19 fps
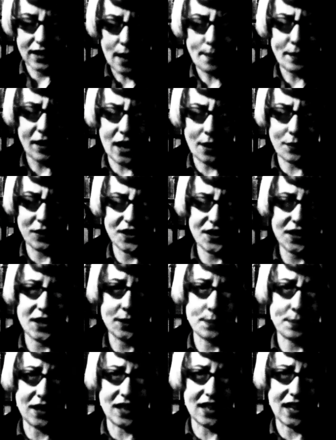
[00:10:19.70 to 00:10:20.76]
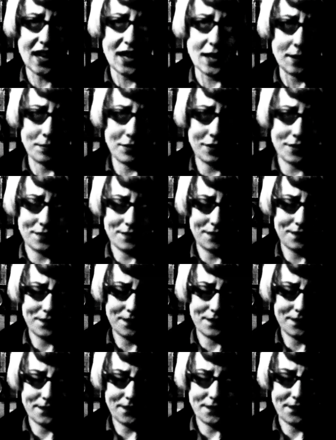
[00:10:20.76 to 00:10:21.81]
that meant I would cease being an ape.
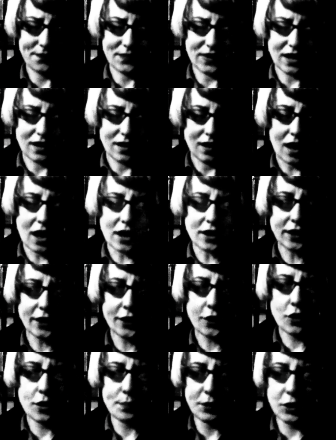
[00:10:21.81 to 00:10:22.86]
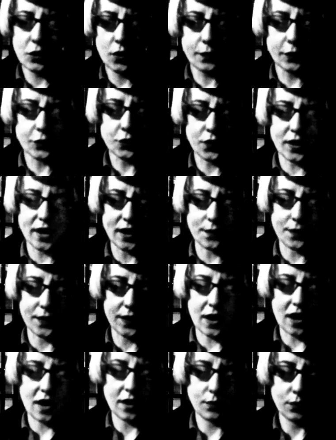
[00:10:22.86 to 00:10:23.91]
A clear and beautiful train of
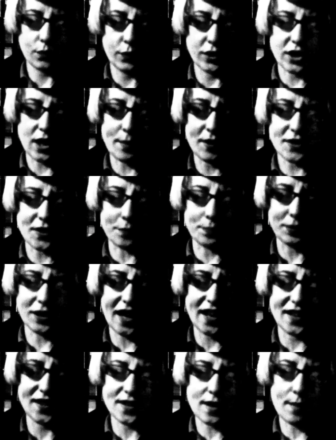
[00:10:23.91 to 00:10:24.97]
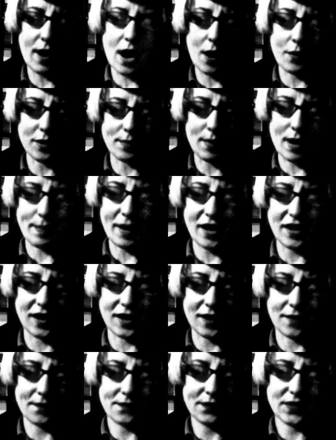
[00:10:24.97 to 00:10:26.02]
thought, which I must have planned somehow with my
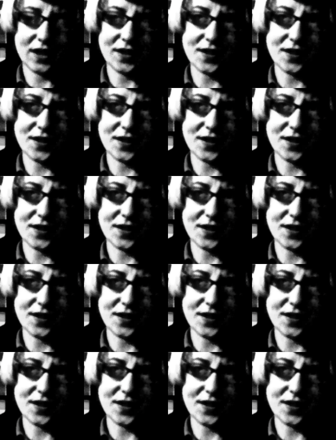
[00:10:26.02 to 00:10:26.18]
belly,